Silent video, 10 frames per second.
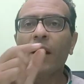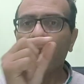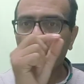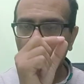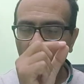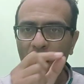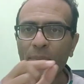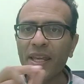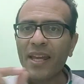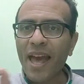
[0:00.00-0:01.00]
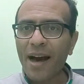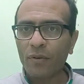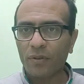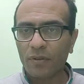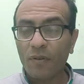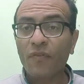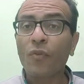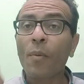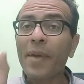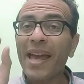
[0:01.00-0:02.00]
coming out
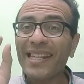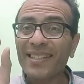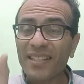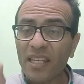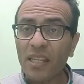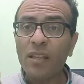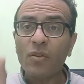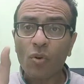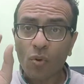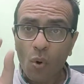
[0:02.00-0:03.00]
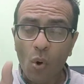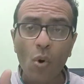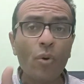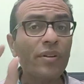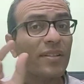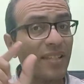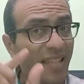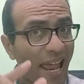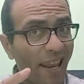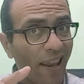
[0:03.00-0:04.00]
from anterior horn
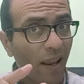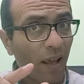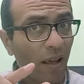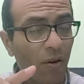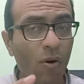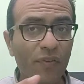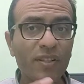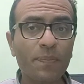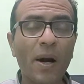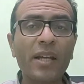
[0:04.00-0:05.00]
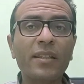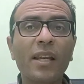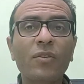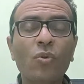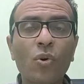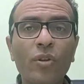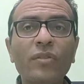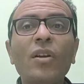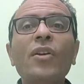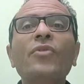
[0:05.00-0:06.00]
cell of spinal cord
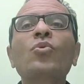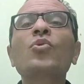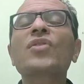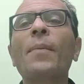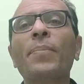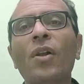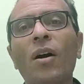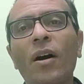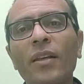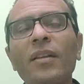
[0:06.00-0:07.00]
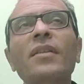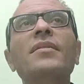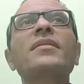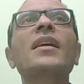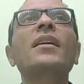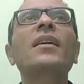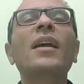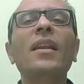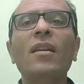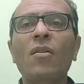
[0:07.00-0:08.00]
to supply
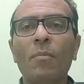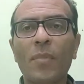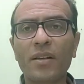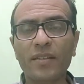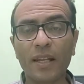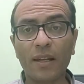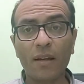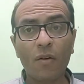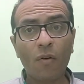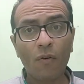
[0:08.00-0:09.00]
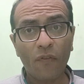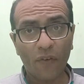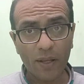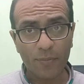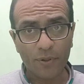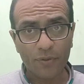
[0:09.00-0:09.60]
single muscle fiber.